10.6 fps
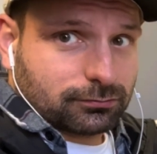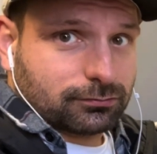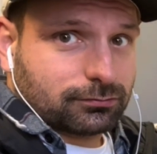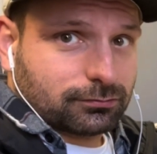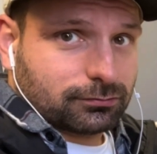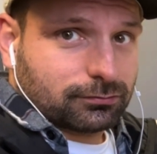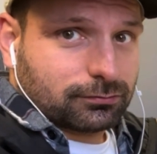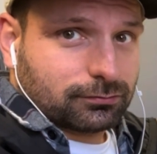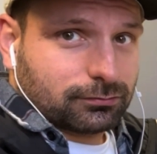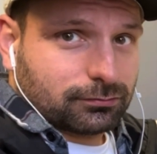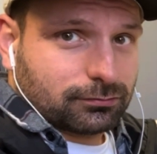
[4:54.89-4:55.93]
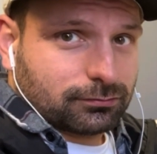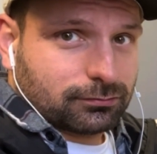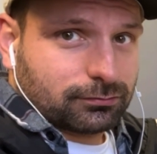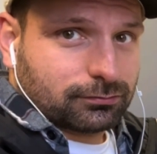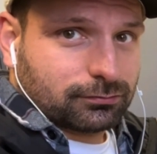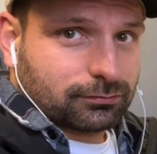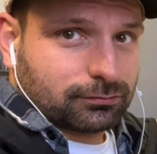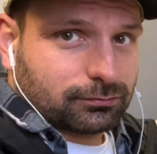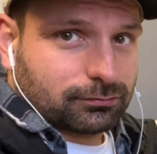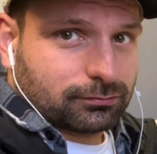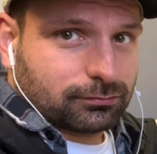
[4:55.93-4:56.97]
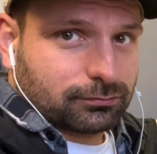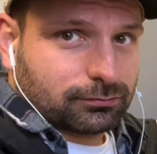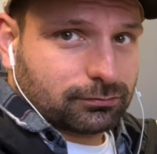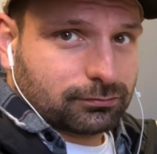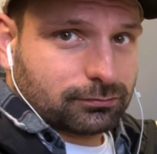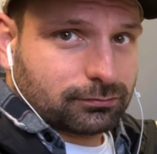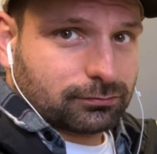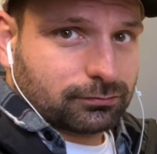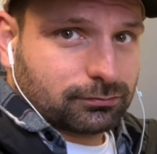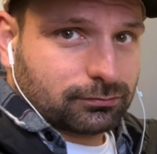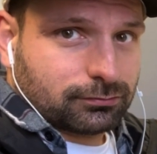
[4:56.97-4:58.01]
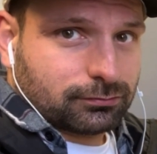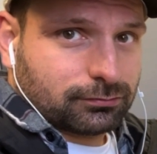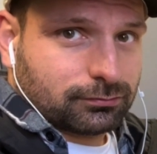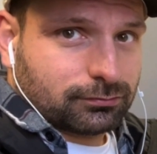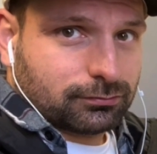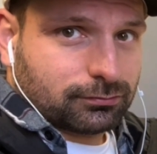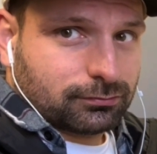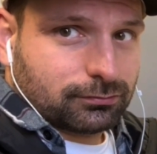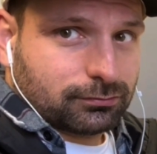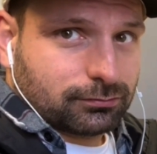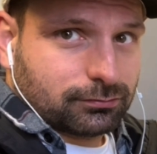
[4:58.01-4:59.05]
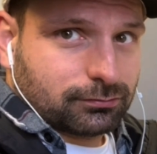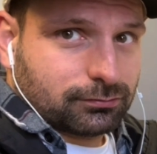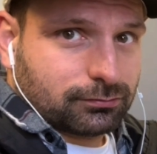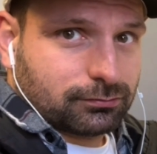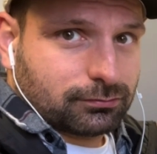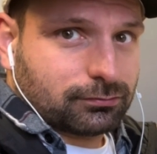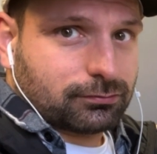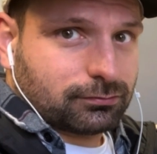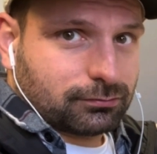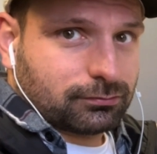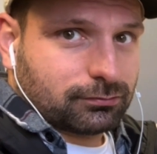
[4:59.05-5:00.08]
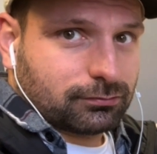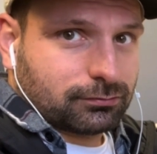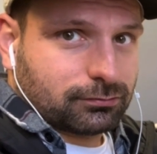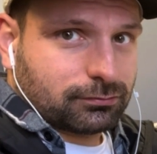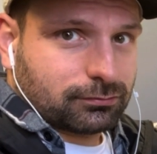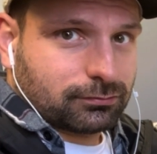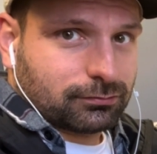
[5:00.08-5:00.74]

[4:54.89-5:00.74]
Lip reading: (no one is talking)